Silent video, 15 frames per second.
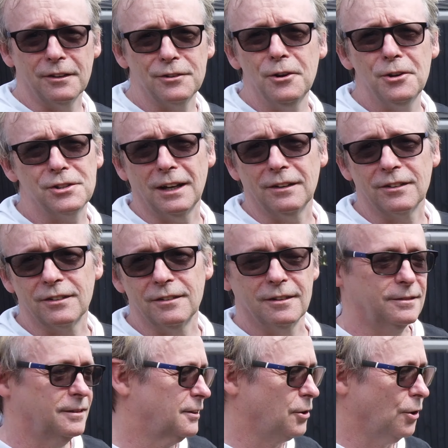It's no chance, and
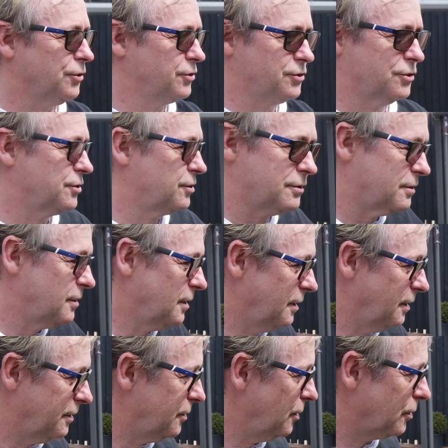the costs just
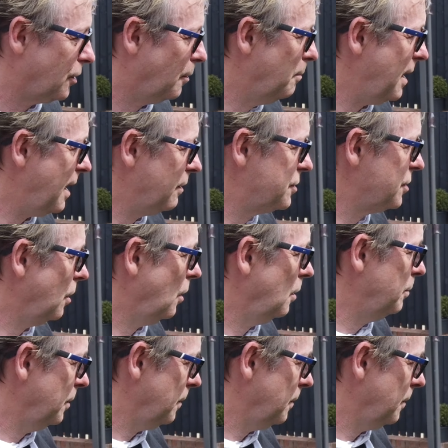don't compare at all.